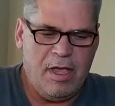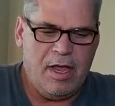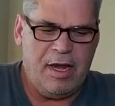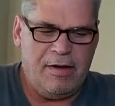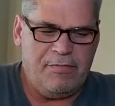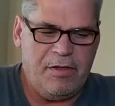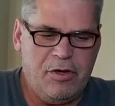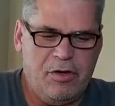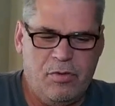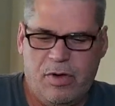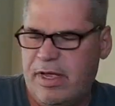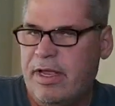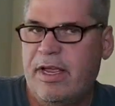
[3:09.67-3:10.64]
And if you
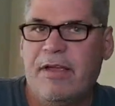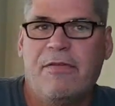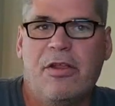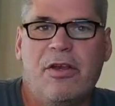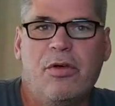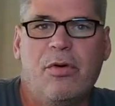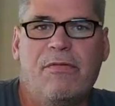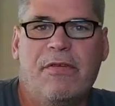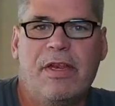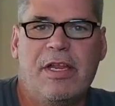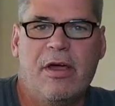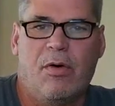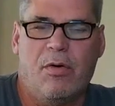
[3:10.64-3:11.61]
do a
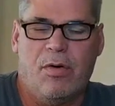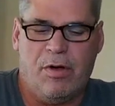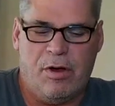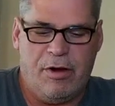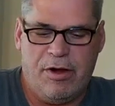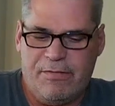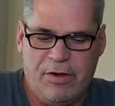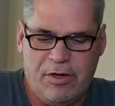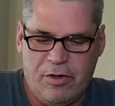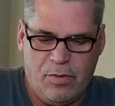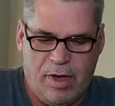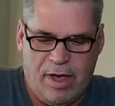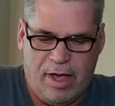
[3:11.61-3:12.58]
video, or if you
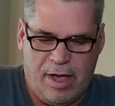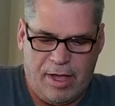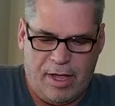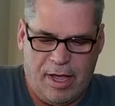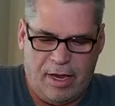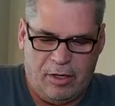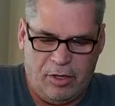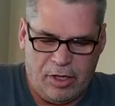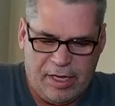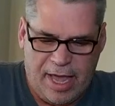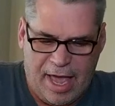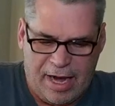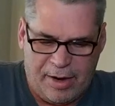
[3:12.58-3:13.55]
do a look
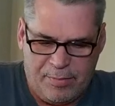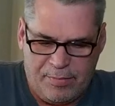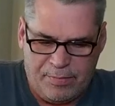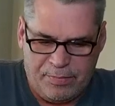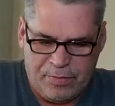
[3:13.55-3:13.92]
at them,